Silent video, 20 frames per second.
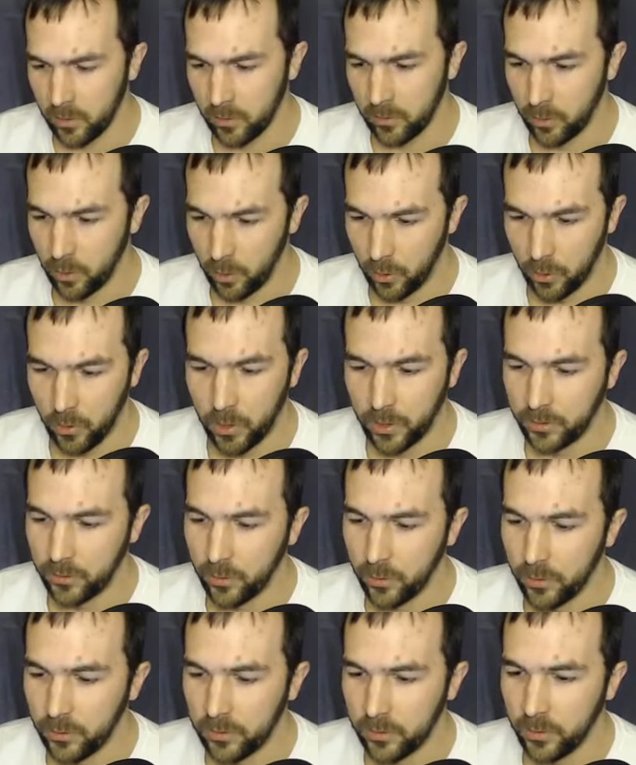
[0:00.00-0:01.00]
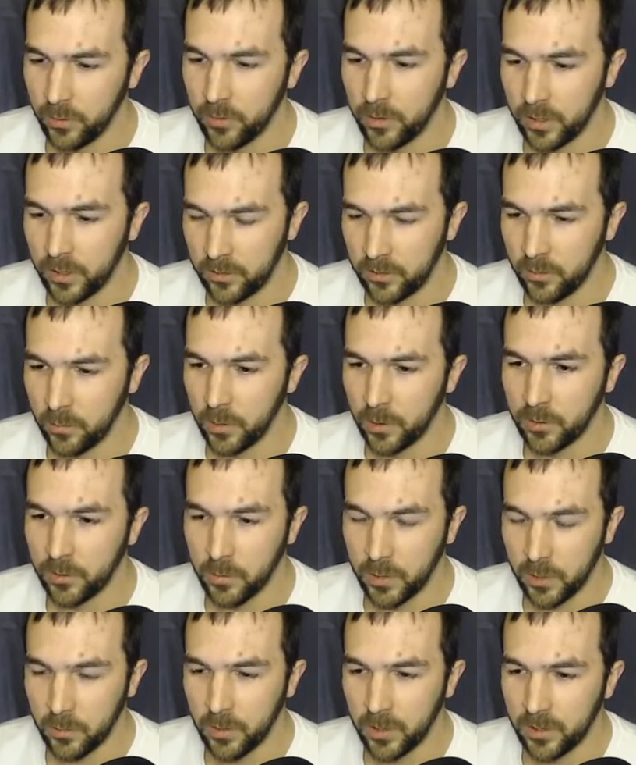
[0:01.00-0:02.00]
No, I told you that you must
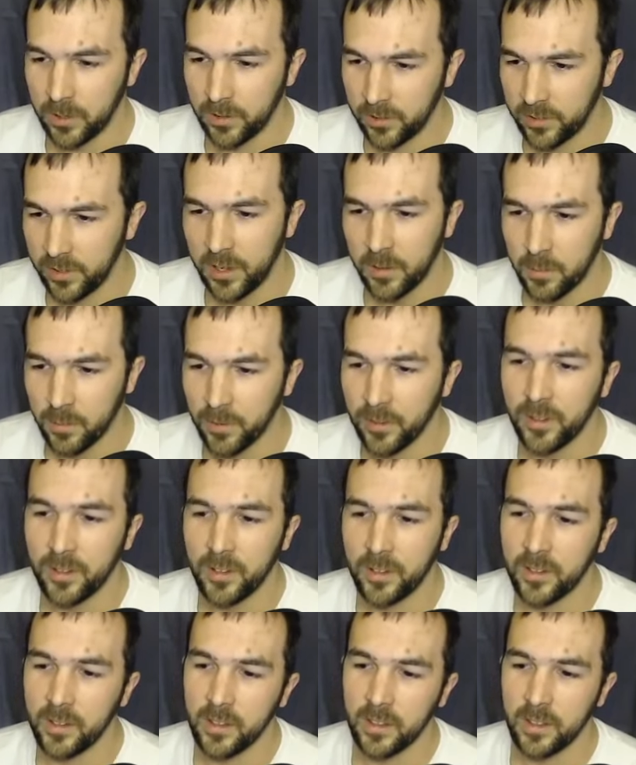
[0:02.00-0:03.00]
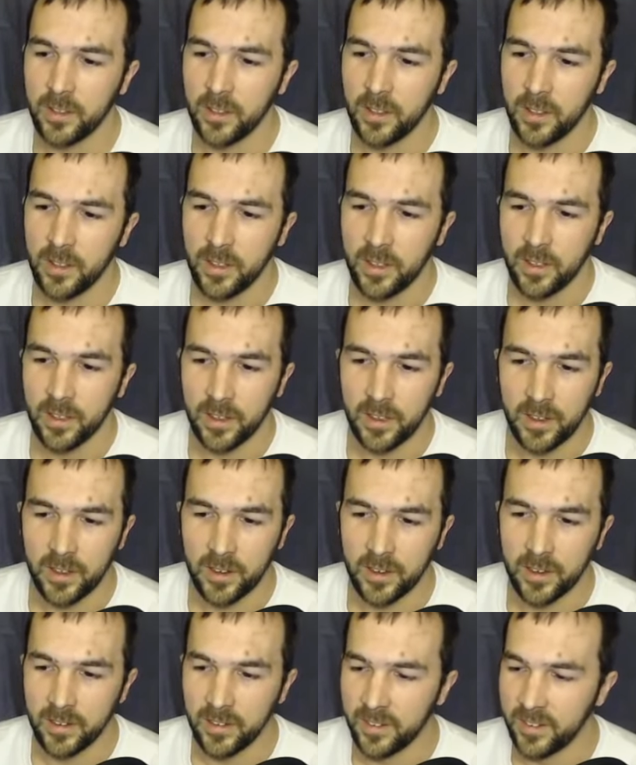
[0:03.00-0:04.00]
be my disciple
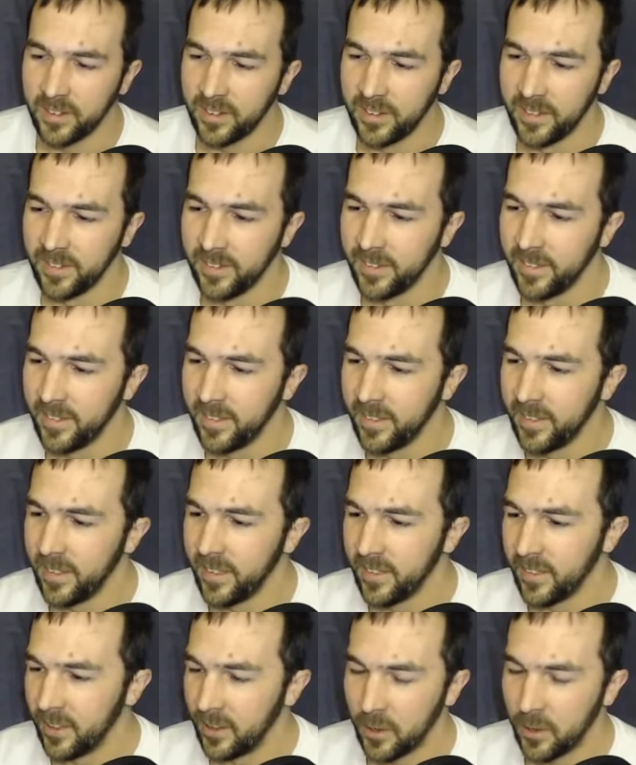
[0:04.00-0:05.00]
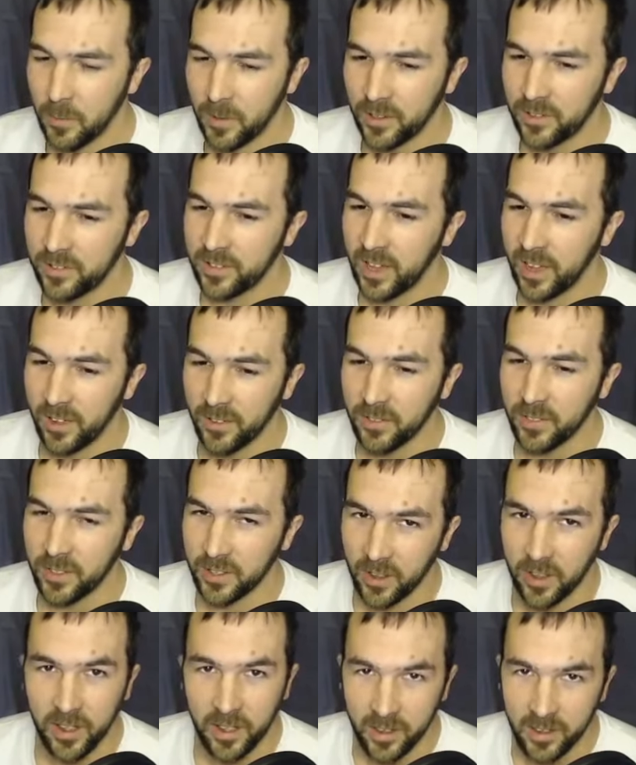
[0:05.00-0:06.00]
and that you must count the
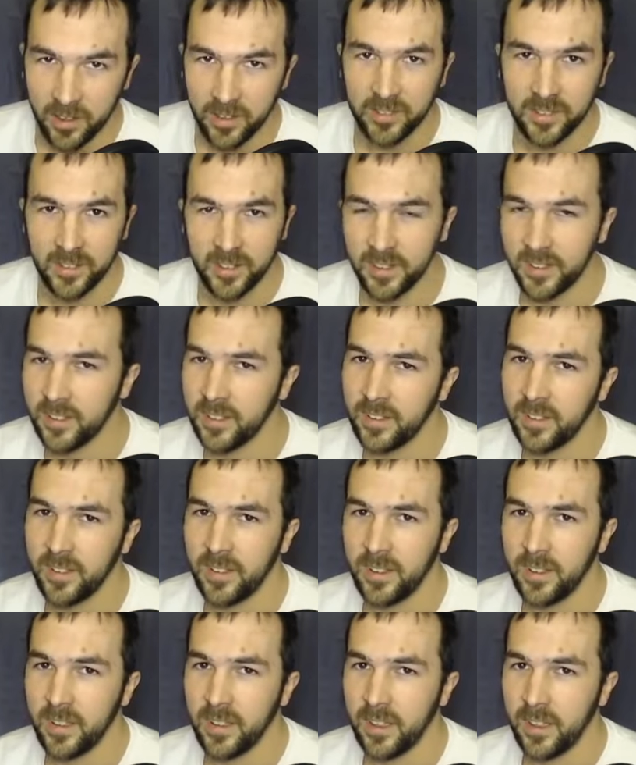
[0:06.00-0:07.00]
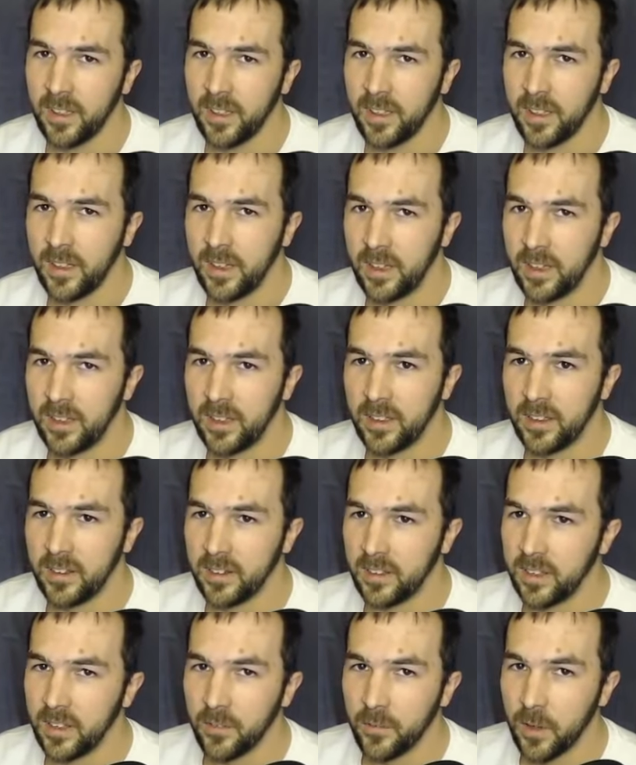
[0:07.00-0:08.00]
cost
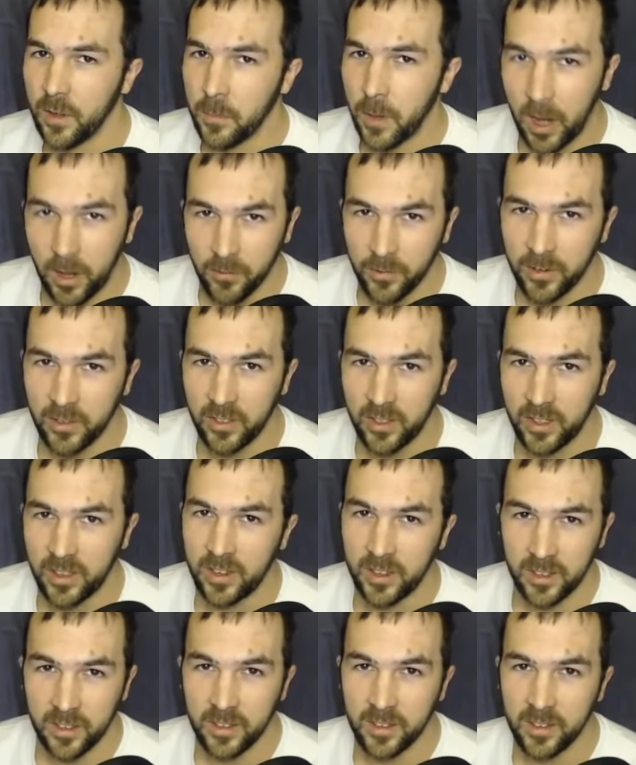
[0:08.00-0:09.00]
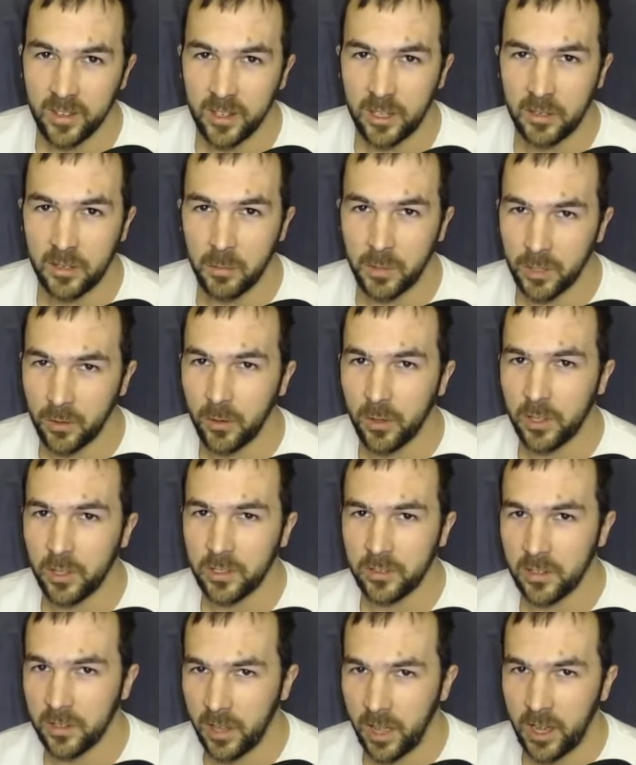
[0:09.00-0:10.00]
and give up everything and be willing
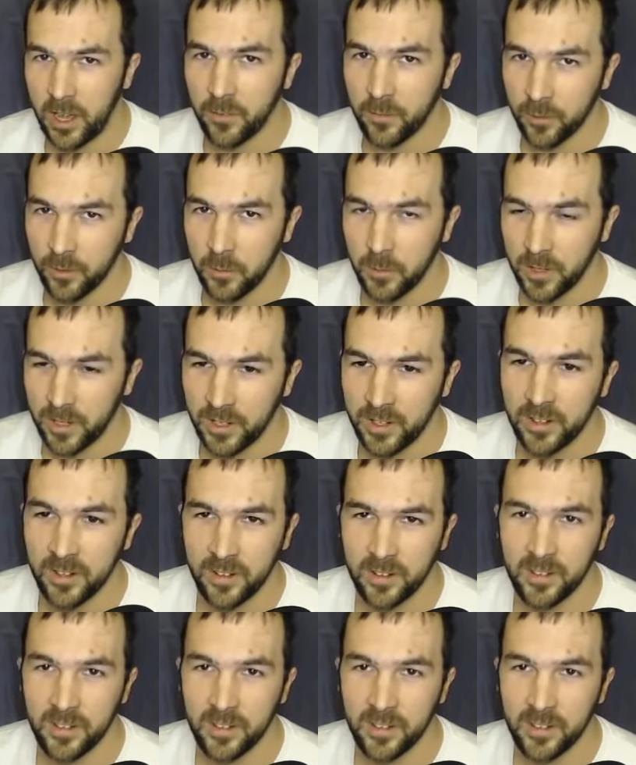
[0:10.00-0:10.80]
to die for me.